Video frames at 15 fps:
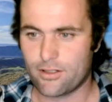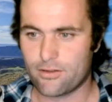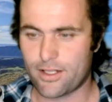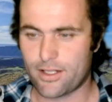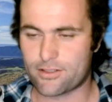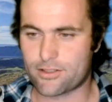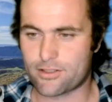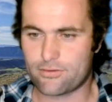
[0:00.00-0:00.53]

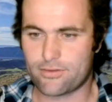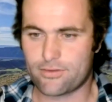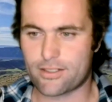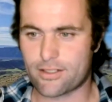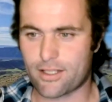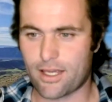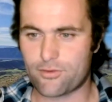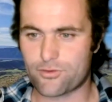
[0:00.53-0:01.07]

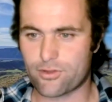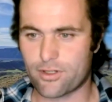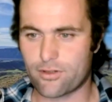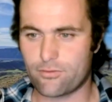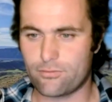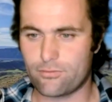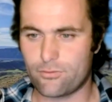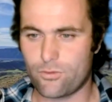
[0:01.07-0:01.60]
that's
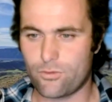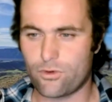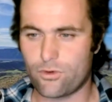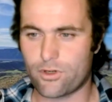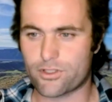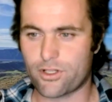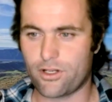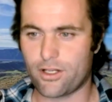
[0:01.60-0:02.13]
capturing
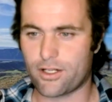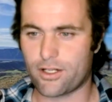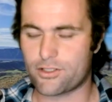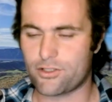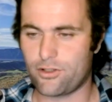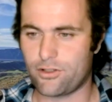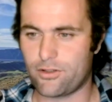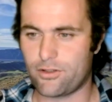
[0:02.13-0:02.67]
water. So, like, it's
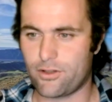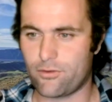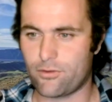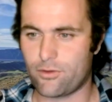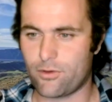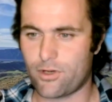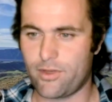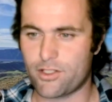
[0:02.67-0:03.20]
not,
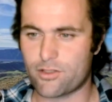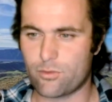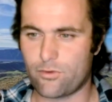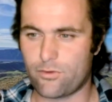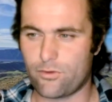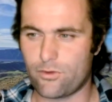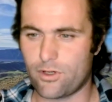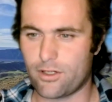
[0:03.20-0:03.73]
I mentioned
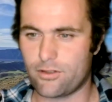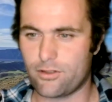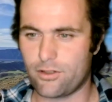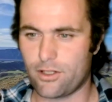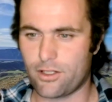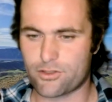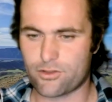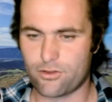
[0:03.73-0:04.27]
before,
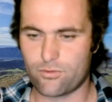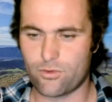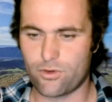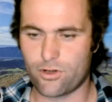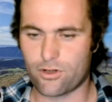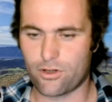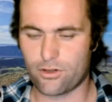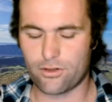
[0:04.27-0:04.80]
like, sort of
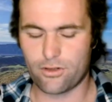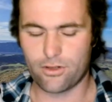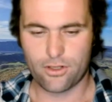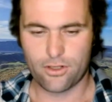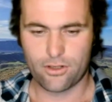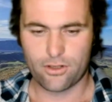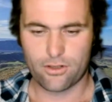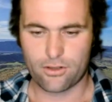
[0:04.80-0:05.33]
work on,
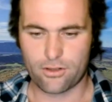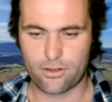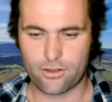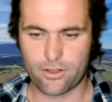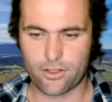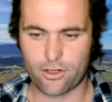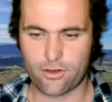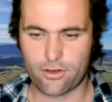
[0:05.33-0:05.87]

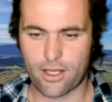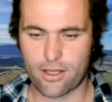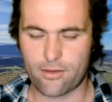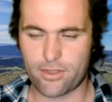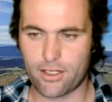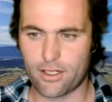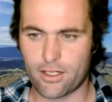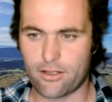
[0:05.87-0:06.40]

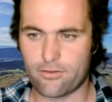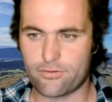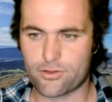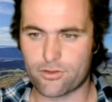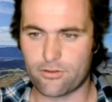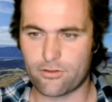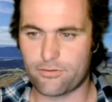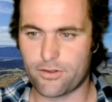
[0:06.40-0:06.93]
happy to leave
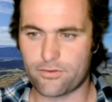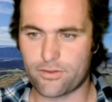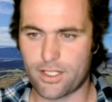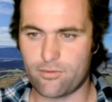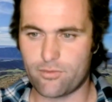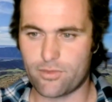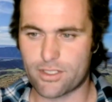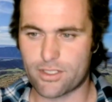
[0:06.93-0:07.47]
sort of
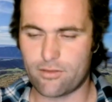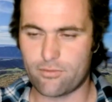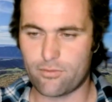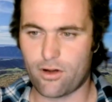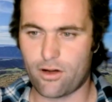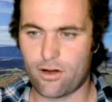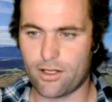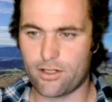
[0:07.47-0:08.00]
15%
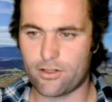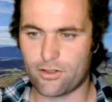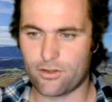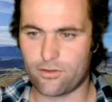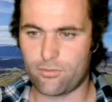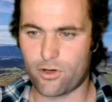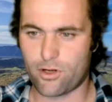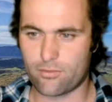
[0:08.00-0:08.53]
behind on
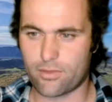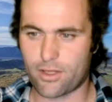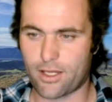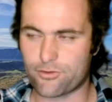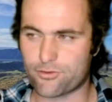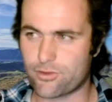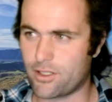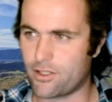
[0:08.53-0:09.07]
the bottom
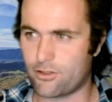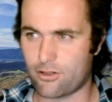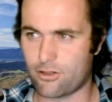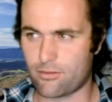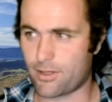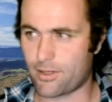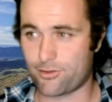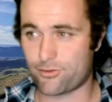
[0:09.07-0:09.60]
country. The
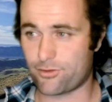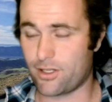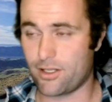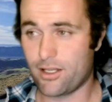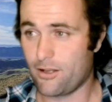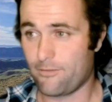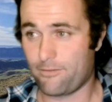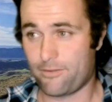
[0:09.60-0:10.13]
top country,
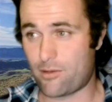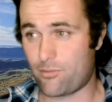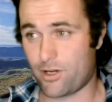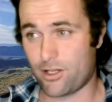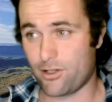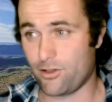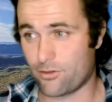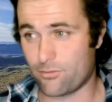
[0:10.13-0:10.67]
that
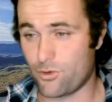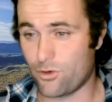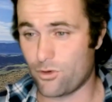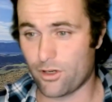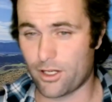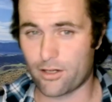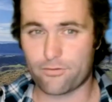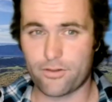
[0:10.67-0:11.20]
might look more
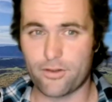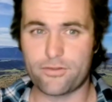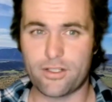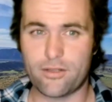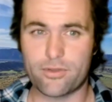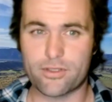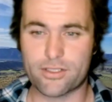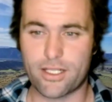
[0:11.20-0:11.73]
like
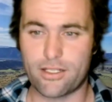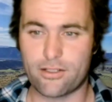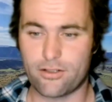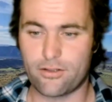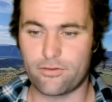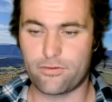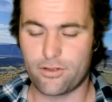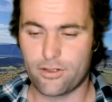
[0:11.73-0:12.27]
50%
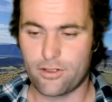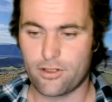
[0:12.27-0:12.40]
of